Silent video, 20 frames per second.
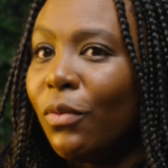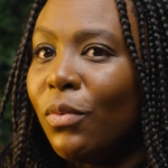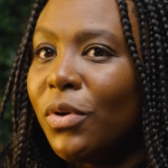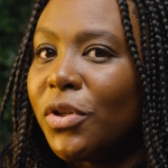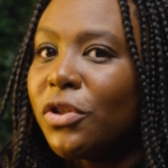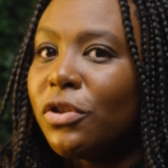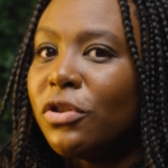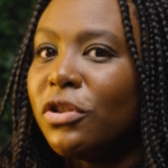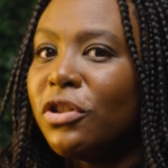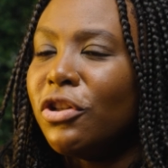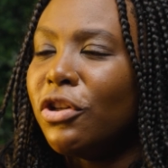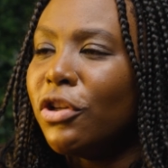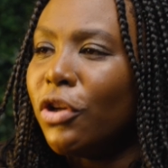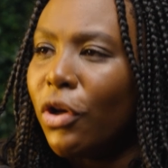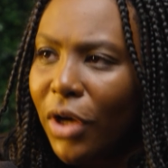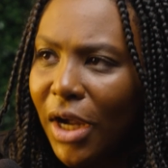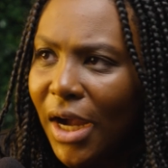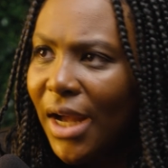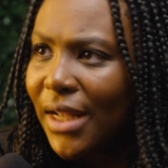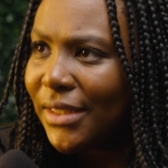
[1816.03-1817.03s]
you don't want your
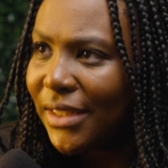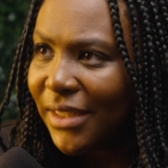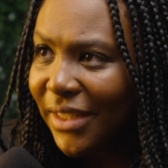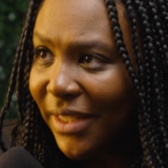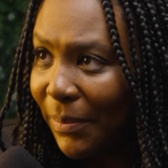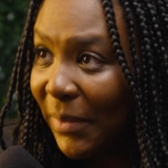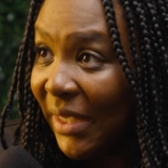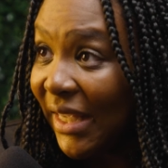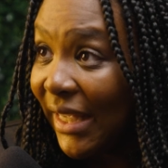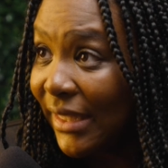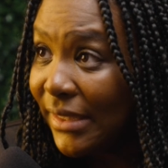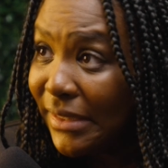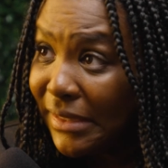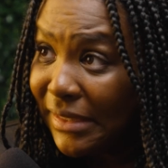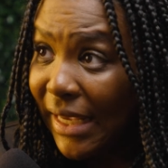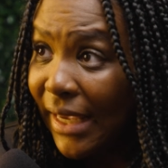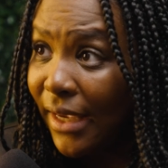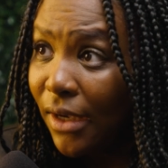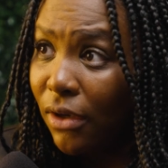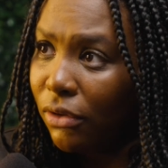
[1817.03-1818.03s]
you know content to be get
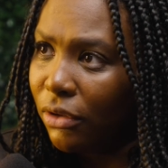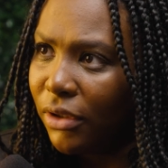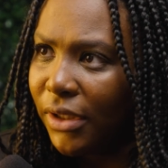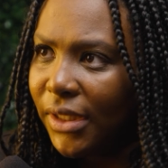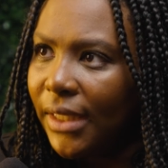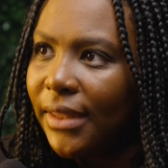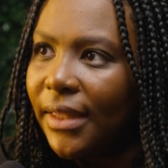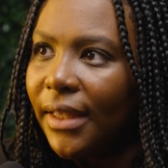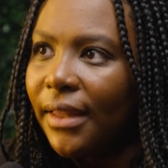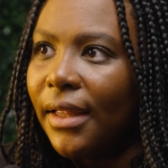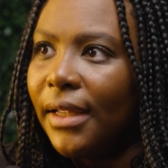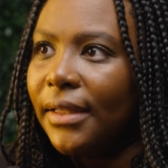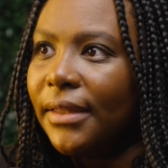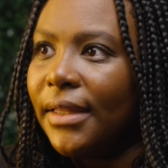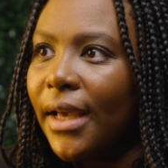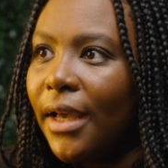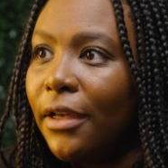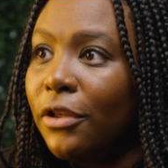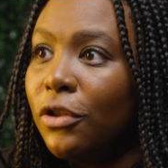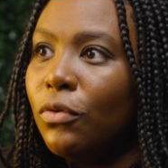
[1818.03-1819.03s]
stale or anything
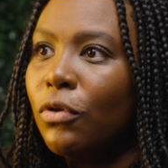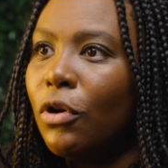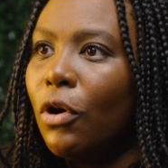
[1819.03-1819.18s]
like that,